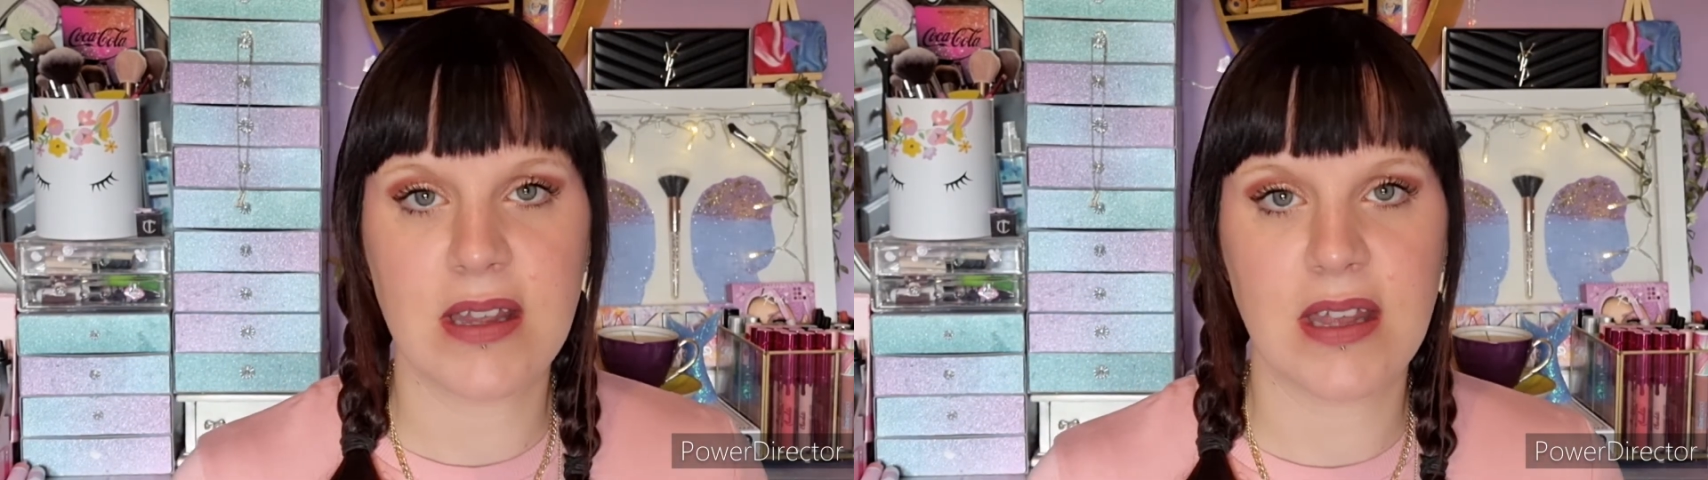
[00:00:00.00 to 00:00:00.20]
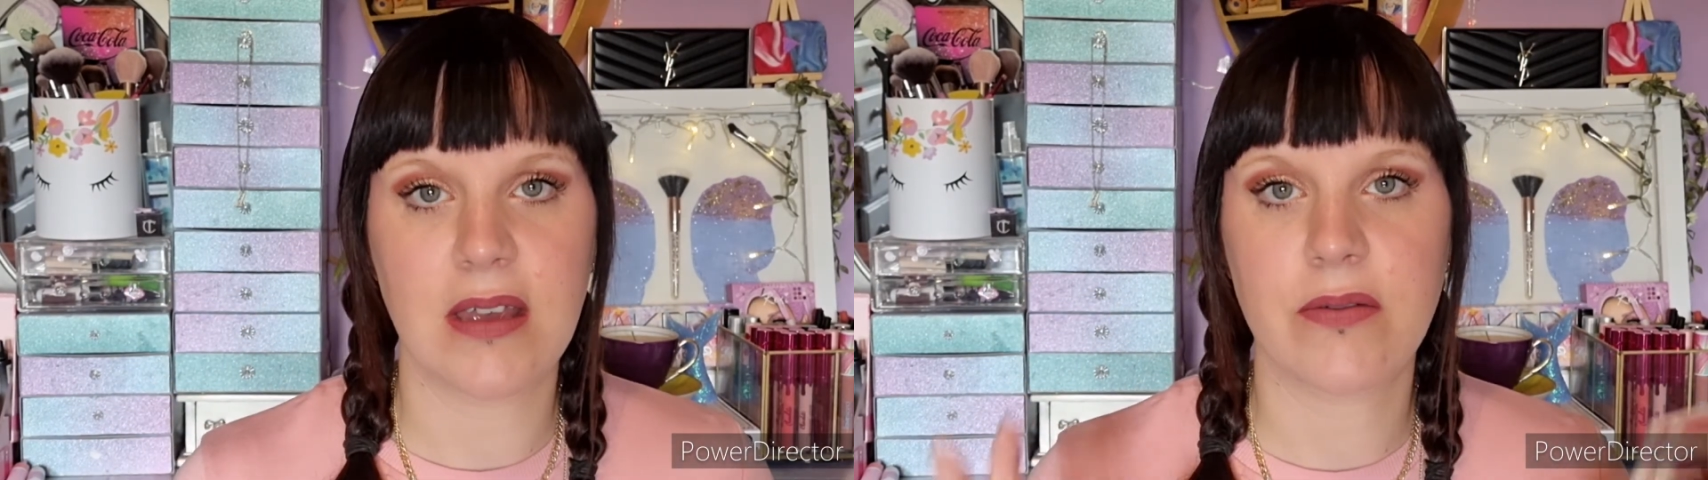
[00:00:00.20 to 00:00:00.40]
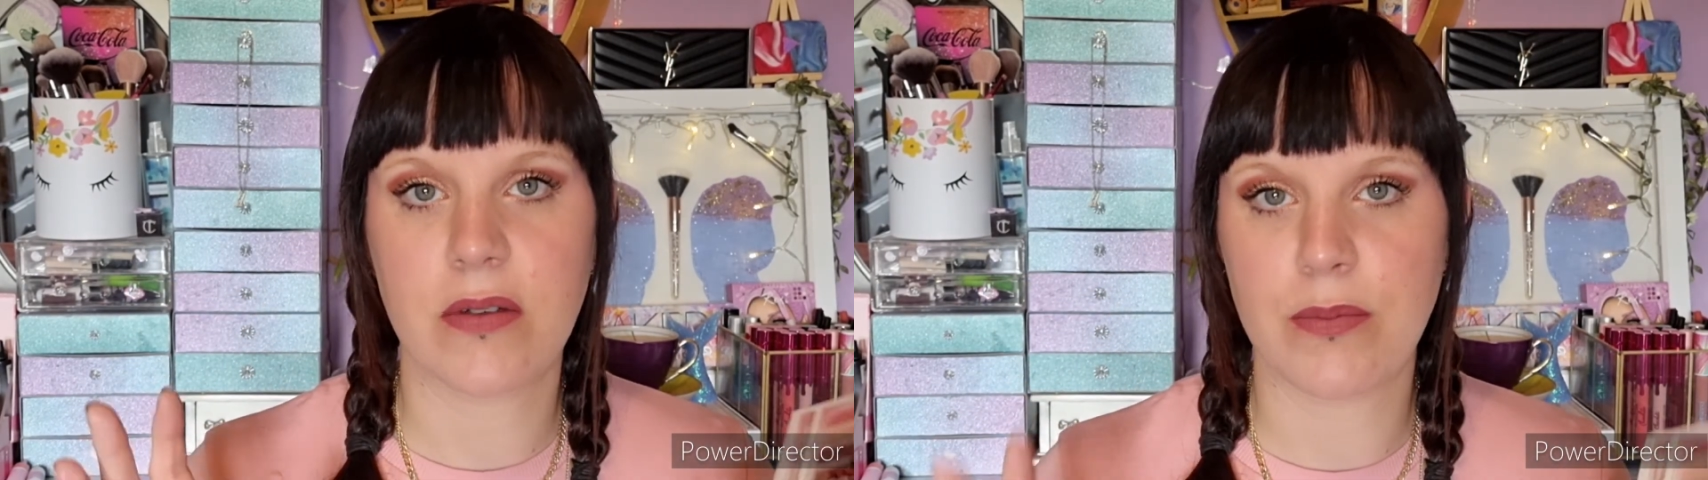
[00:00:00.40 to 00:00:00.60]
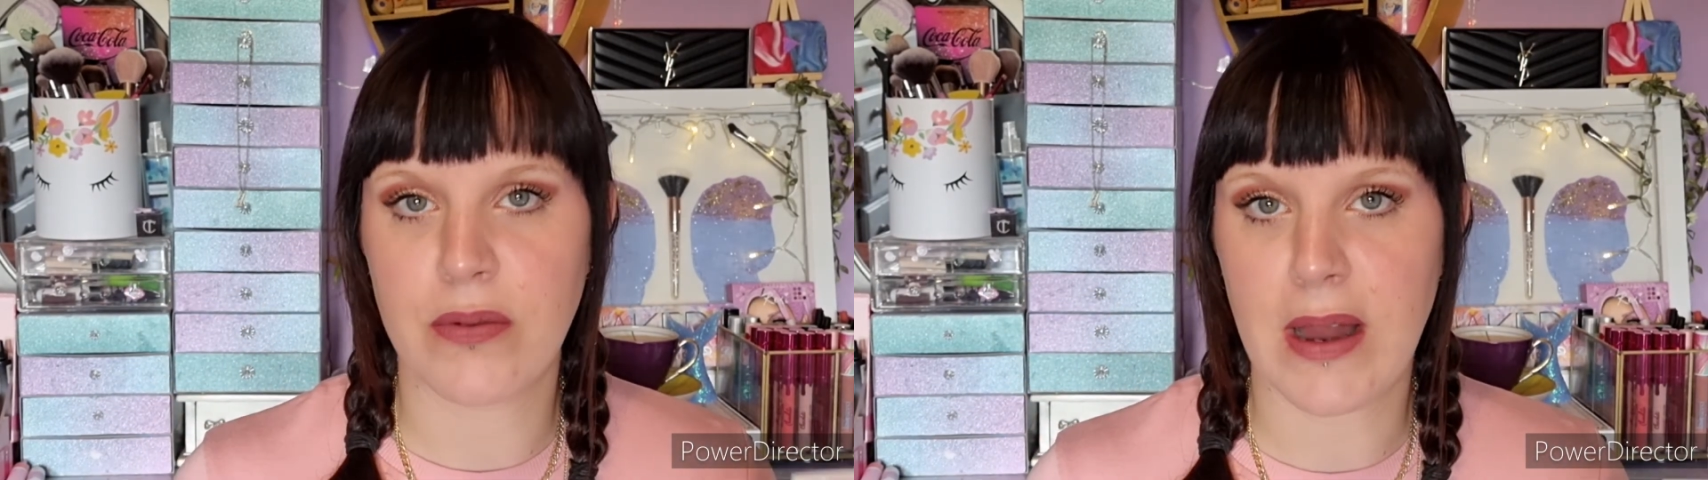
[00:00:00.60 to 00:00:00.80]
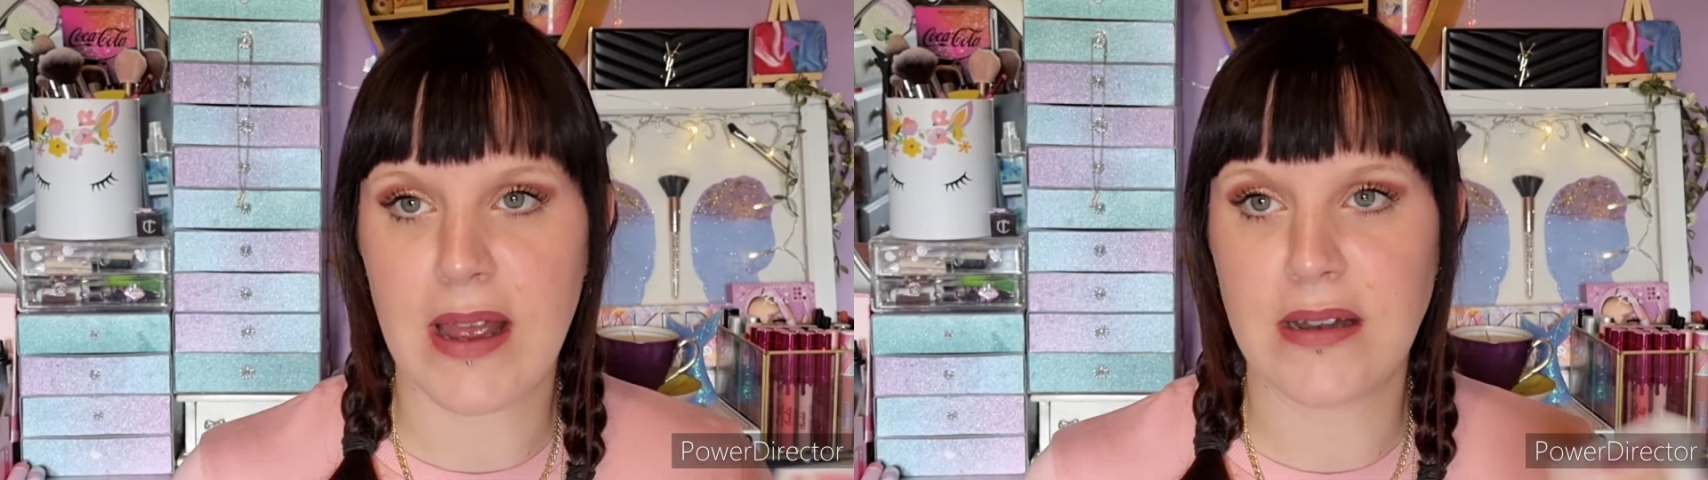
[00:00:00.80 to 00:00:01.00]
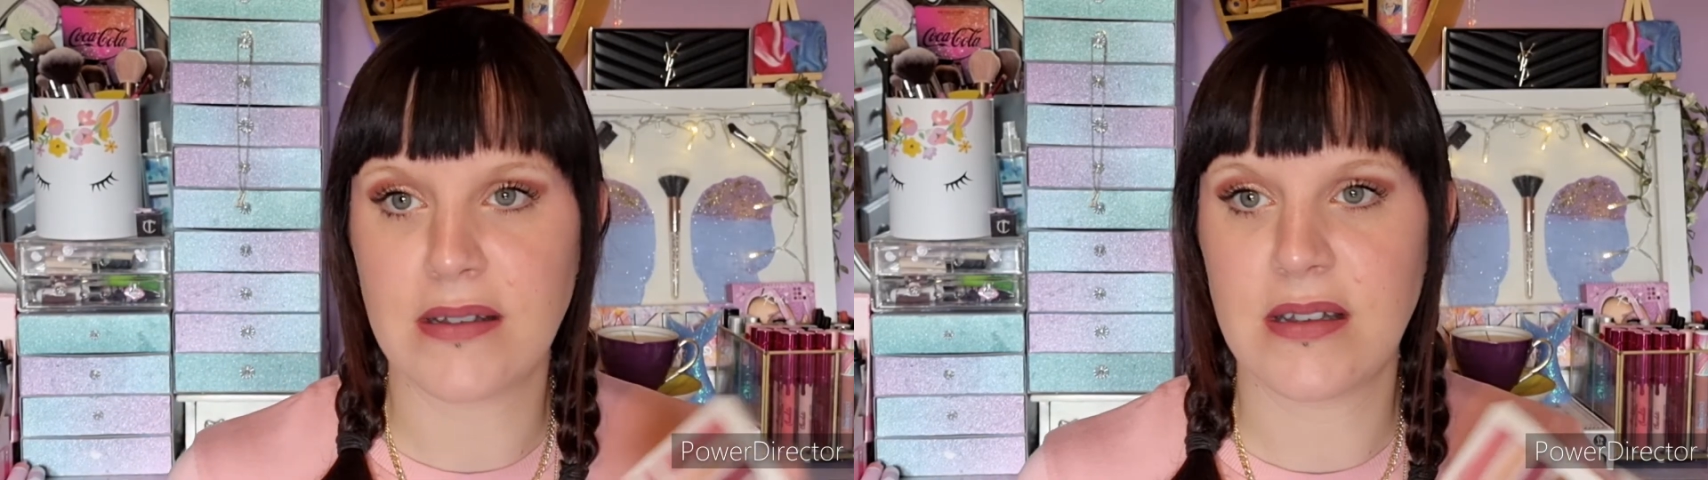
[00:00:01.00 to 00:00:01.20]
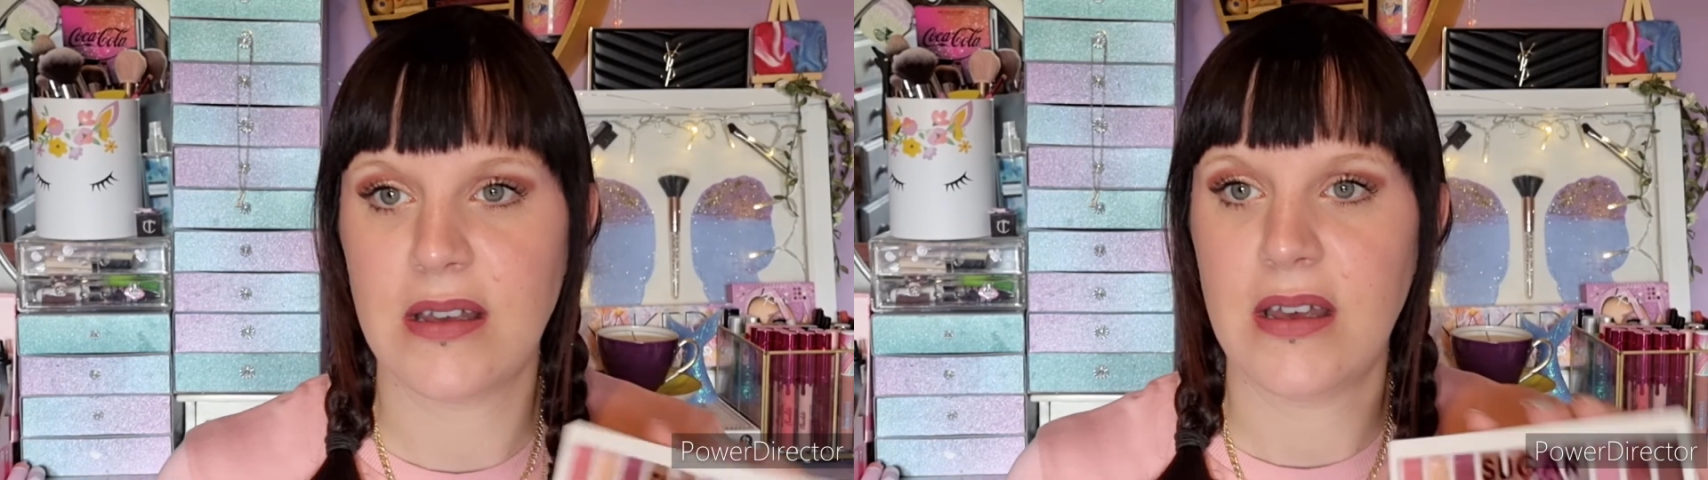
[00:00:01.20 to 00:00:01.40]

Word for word: think for a brand,